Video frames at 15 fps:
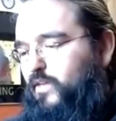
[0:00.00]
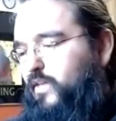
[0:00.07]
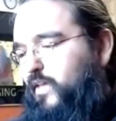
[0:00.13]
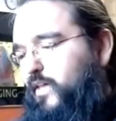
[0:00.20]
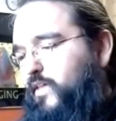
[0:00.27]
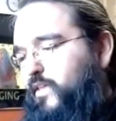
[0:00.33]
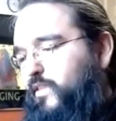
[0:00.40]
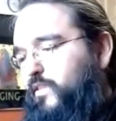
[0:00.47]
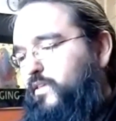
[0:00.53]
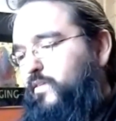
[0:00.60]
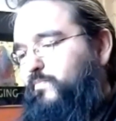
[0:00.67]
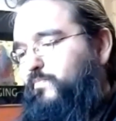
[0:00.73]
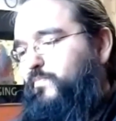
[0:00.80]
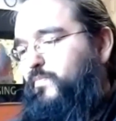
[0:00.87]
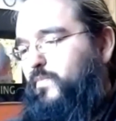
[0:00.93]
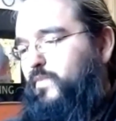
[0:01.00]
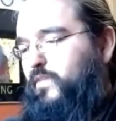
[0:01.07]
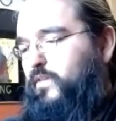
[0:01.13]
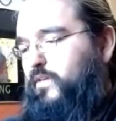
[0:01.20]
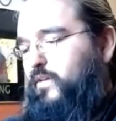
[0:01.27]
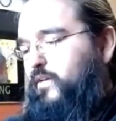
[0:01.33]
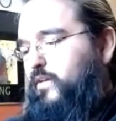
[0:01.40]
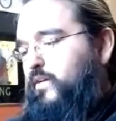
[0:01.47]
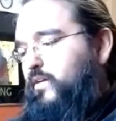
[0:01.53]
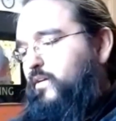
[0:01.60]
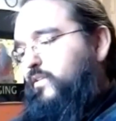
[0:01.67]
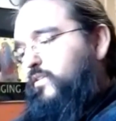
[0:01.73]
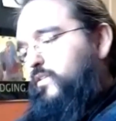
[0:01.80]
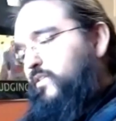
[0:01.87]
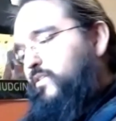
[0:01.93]
And
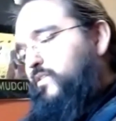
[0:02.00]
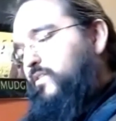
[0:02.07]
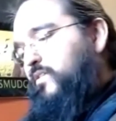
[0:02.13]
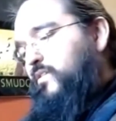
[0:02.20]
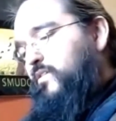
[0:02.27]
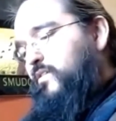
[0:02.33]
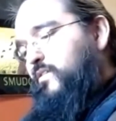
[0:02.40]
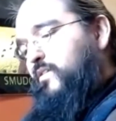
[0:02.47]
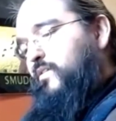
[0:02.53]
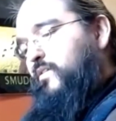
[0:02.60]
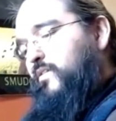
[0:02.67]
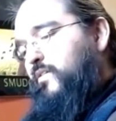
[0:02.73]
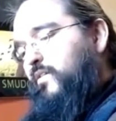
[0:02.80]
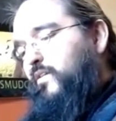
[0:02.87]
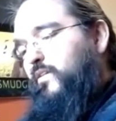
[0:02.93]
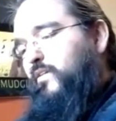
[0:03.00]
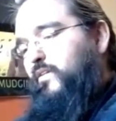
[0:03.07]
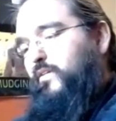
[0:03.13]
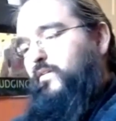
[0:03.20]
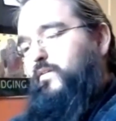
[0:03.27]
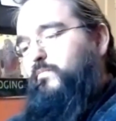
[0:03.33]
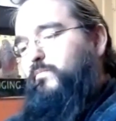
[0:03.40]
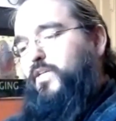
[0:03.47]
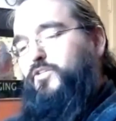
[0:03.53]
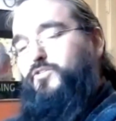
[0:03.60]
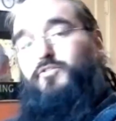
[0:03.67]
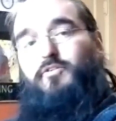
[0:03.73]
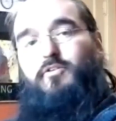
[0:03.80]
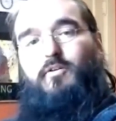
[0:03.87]
just make sure you're